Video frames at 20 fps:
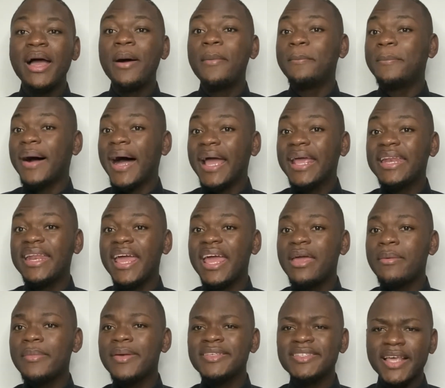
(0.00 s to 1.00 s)
My
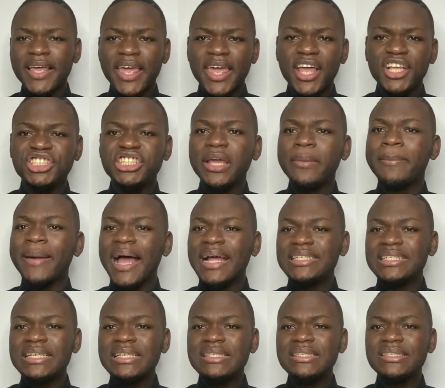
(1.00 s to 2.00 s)
name is Aheje
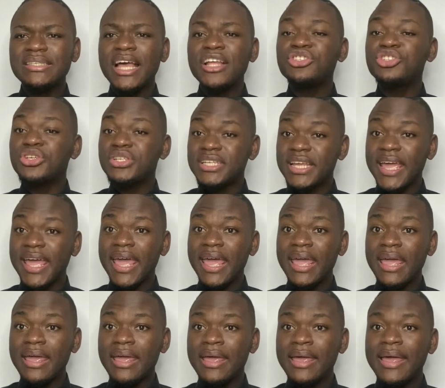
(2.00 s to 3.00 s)
Mattis, and today
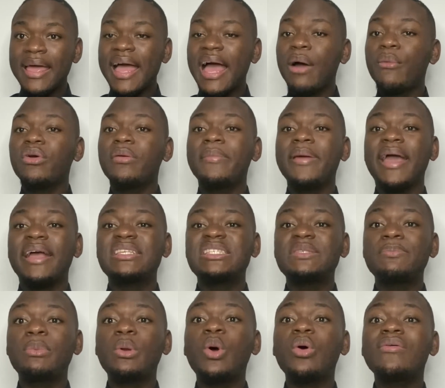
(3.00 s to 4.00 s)
I will be
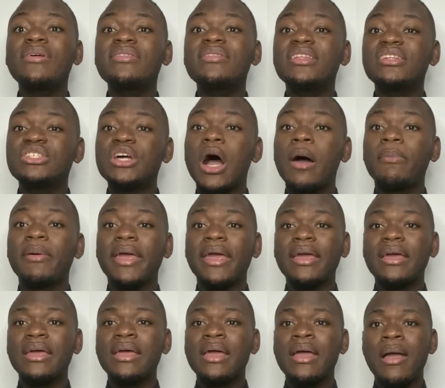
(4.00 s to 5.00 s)
exploring the topic,